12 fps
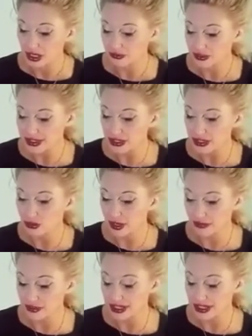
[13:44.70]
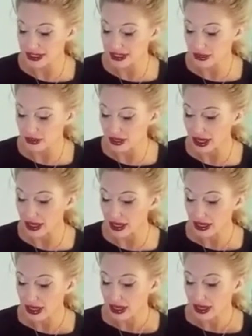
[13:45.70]
physical evidence, okay?
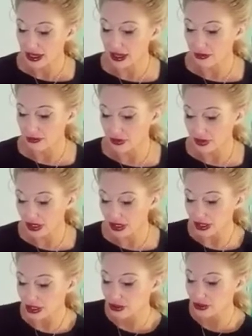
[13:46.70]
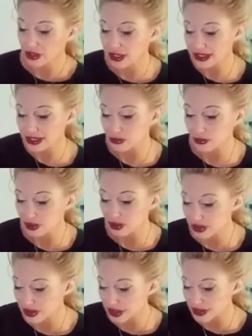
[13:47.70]
Um, you're so
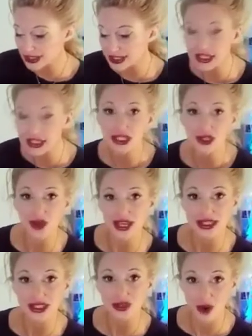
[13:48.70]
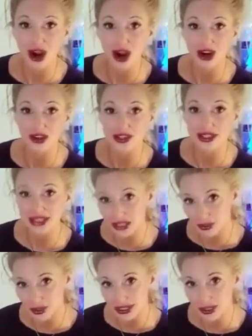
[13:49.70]
they're seeing you as you are. They're
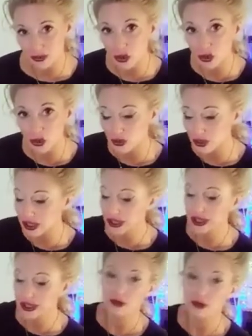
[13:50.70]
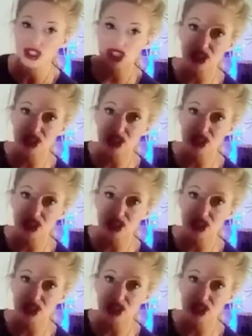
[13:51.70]
seeing you as the moon, which